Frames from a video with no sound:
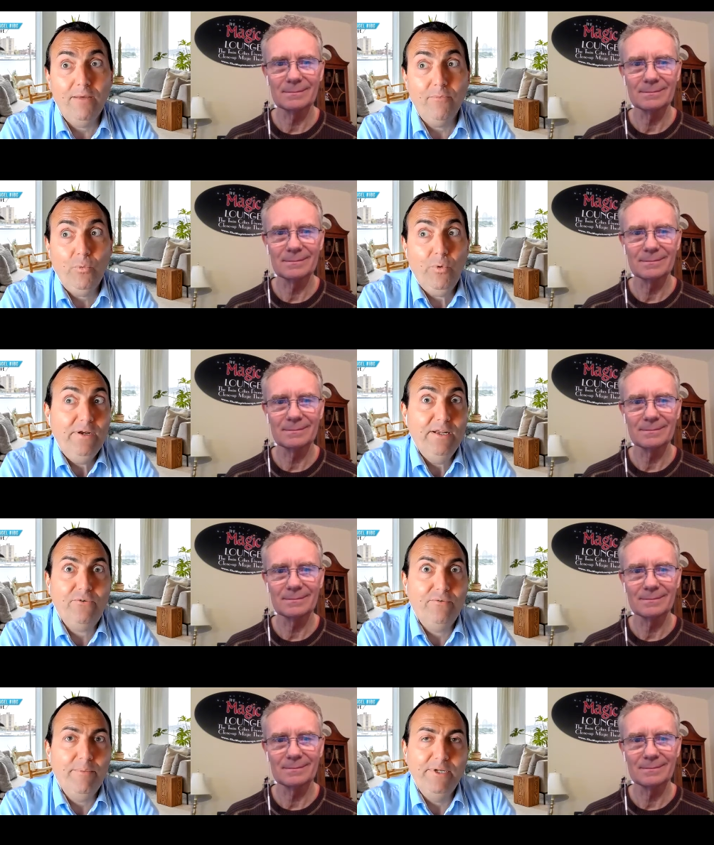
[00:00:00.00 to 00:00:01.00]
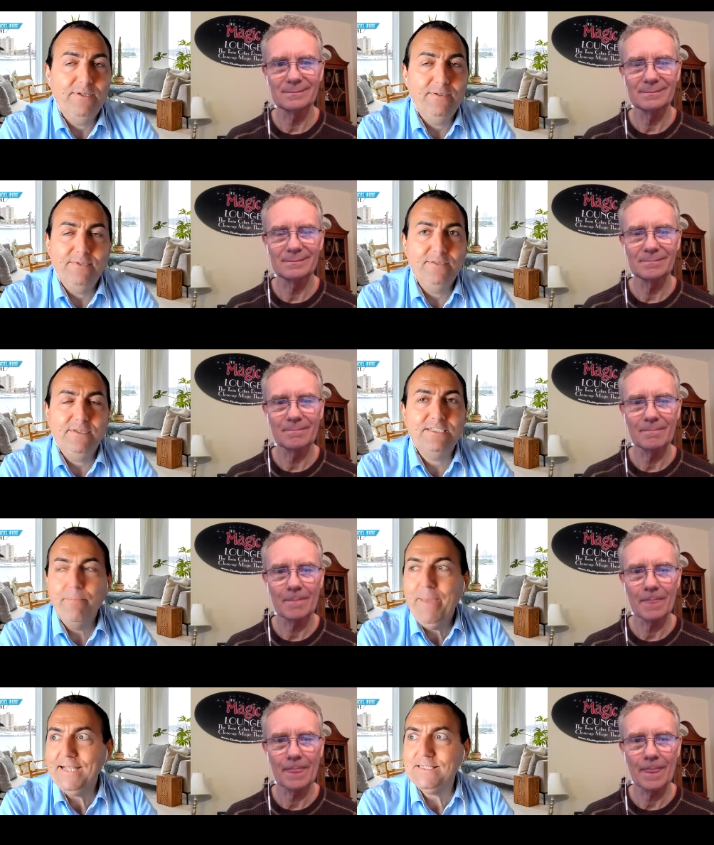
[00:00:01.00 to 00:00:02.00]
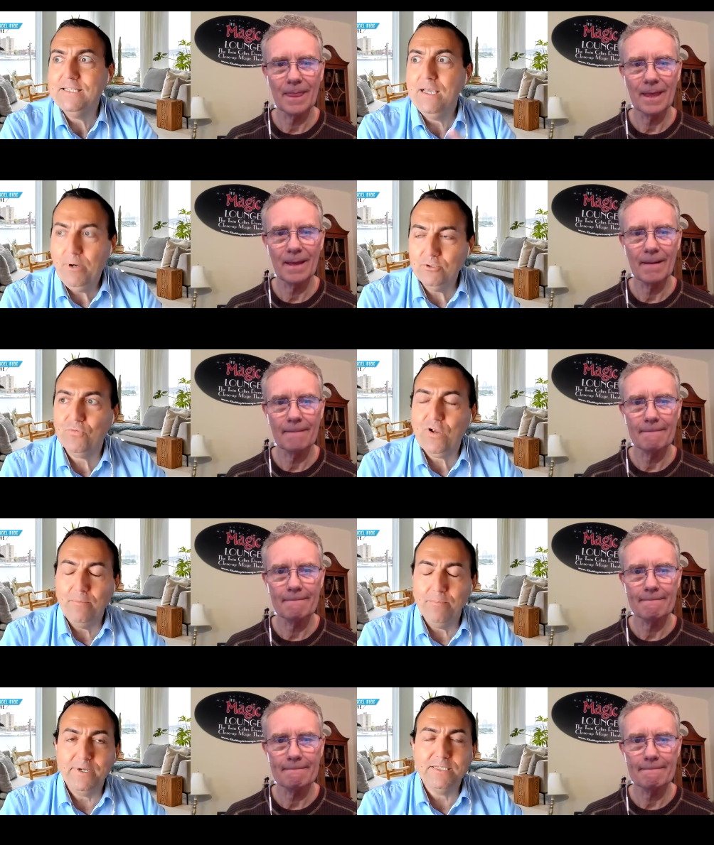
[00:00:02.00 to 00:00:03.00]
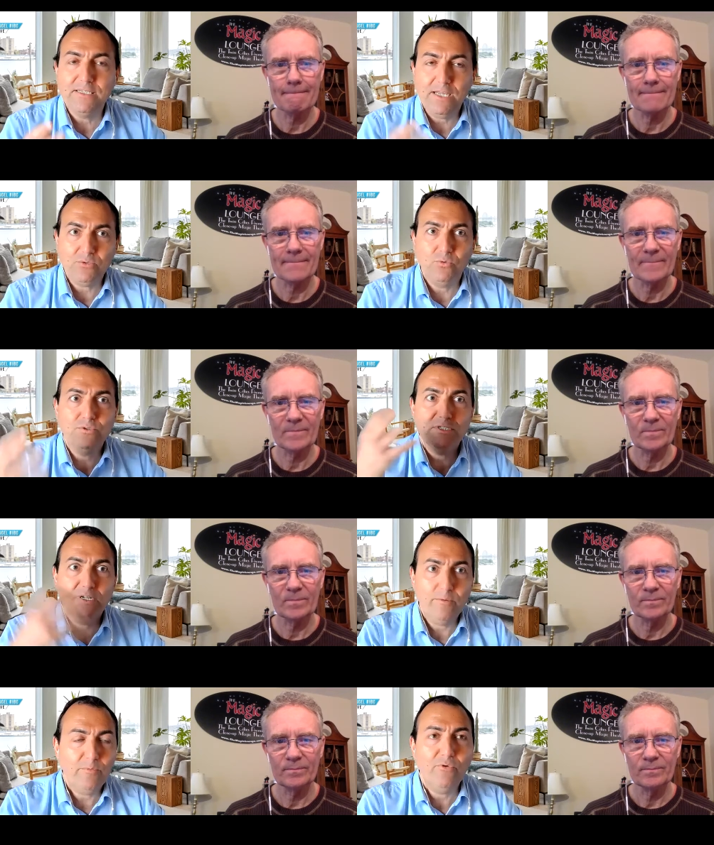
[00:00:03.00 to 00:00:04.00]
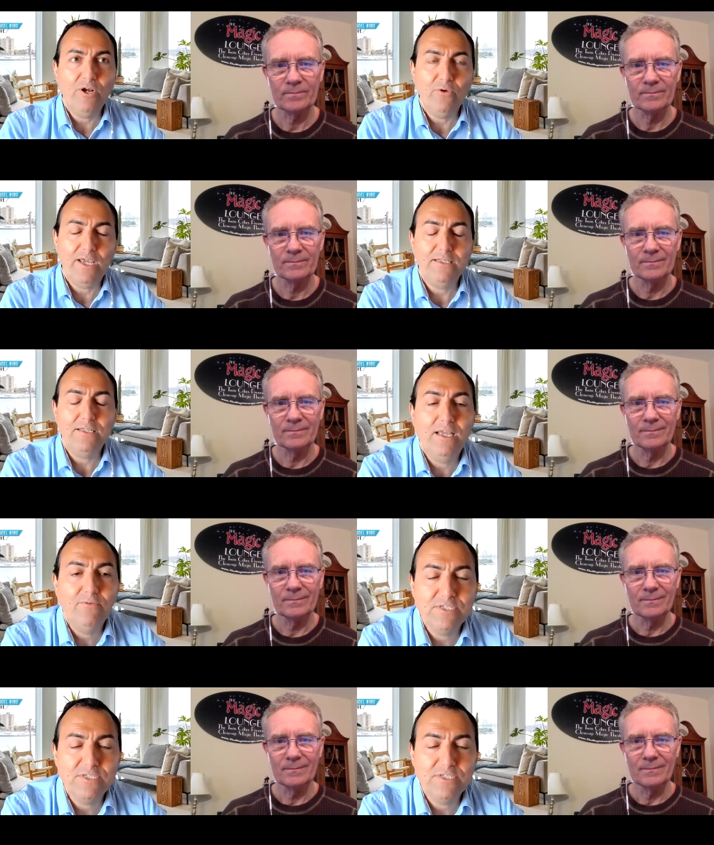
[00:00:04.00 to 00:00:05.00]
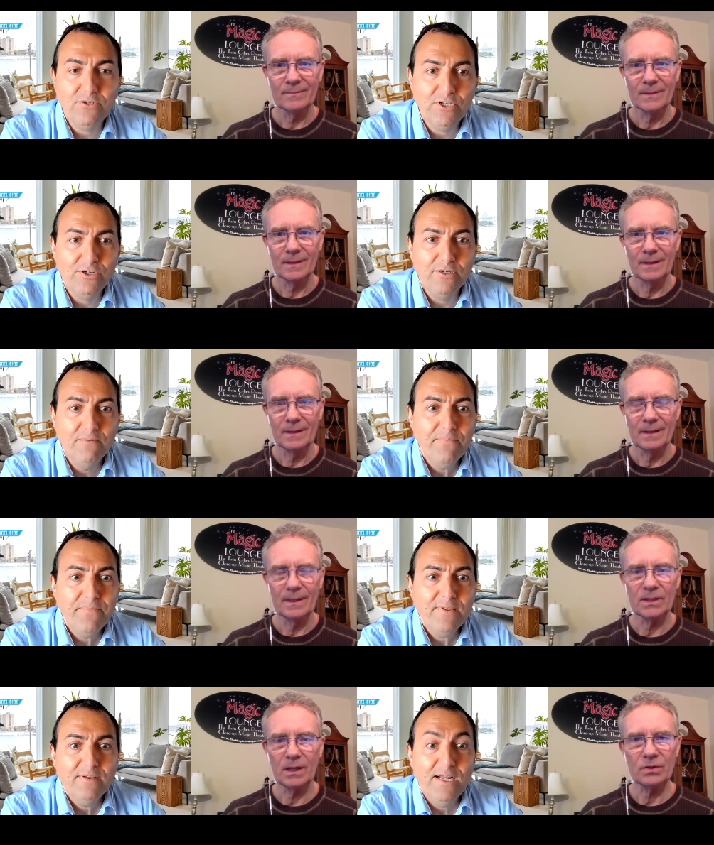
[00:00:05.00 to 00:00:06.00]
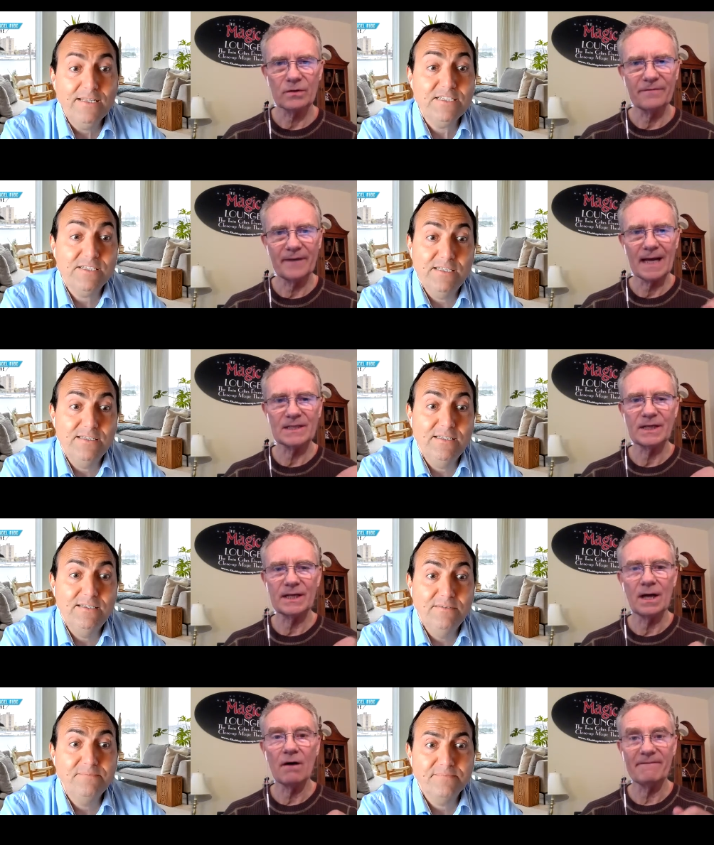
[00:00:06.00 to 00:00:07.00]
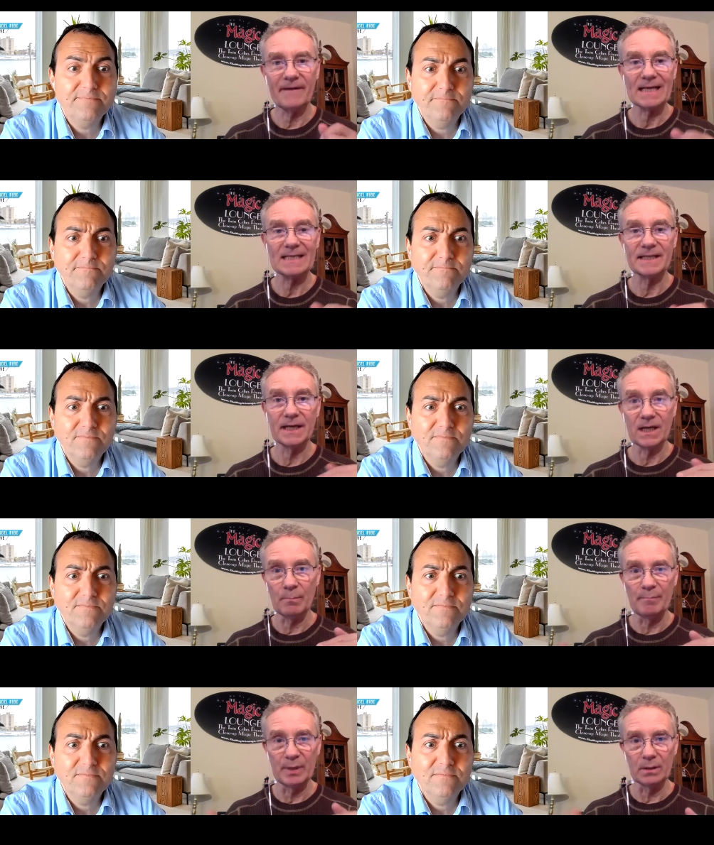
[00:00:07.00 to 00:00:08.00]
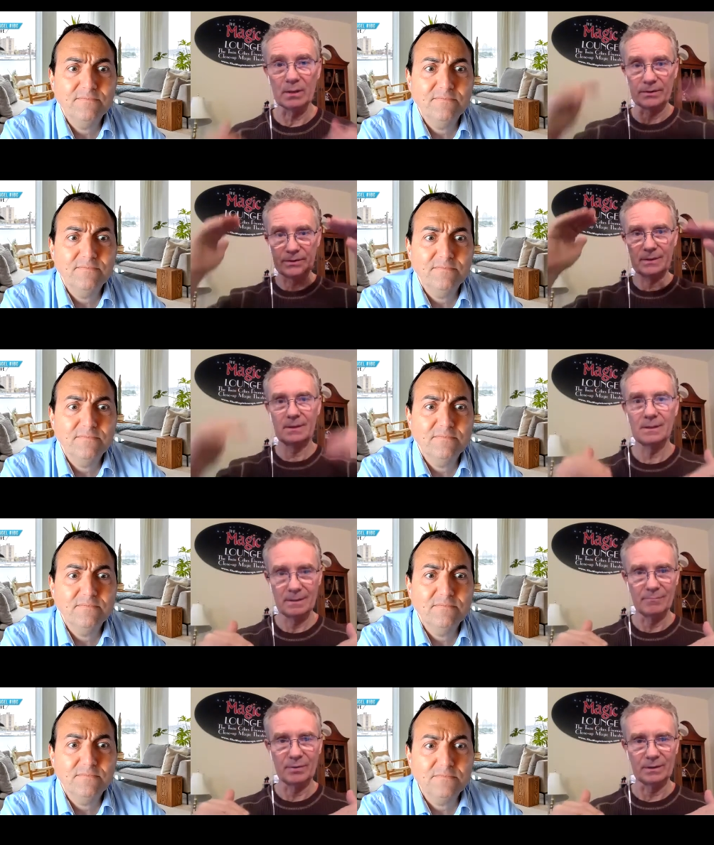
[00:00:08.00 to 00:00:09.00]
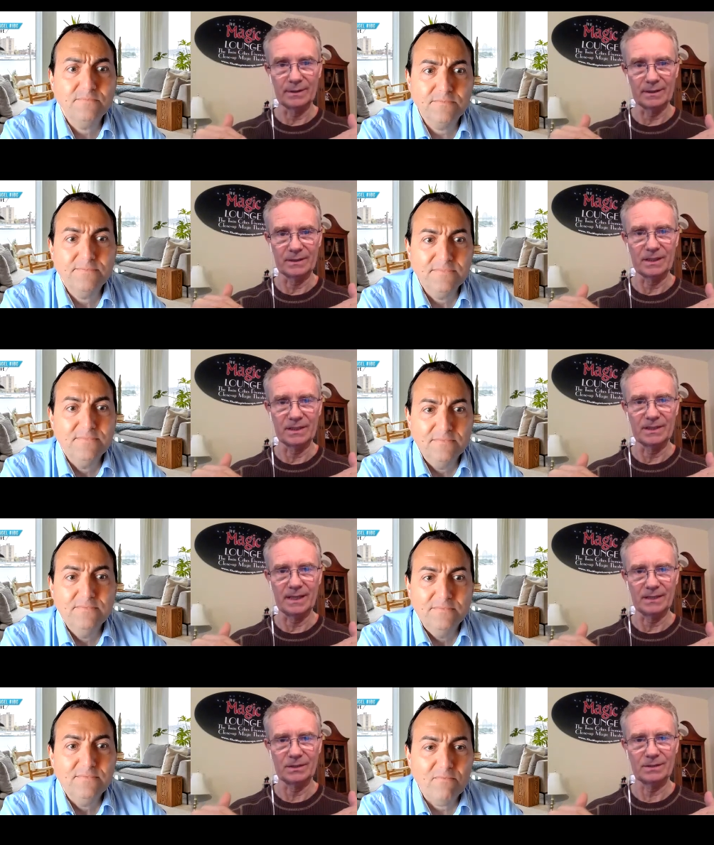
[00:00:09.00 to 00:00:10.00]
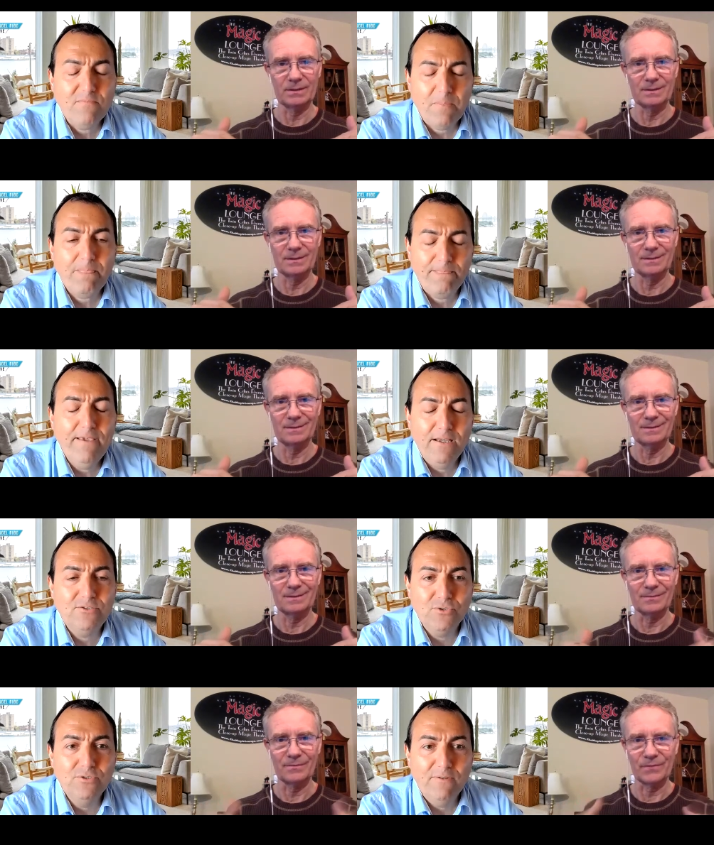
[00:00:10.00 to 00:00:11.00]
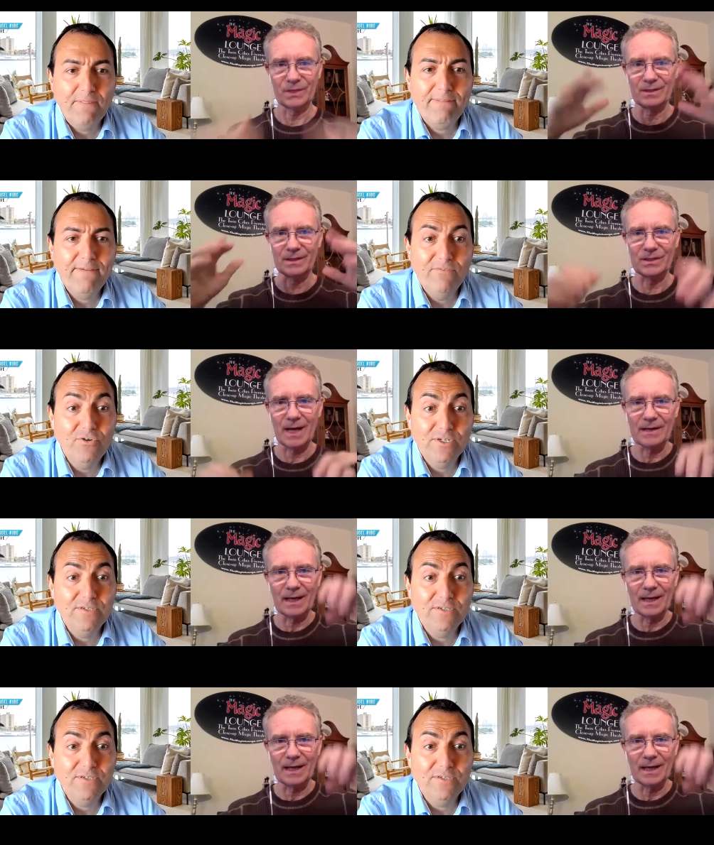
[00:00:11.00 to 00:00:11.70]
Speaker 1: we are in, I mean, it's amazing the amount of companies and headquarters that are relocating every single year.
Speaker 2: It's also fascinating how fast they can build buildings these days. Yeah, true.
Speaker 1: Yeah, very, not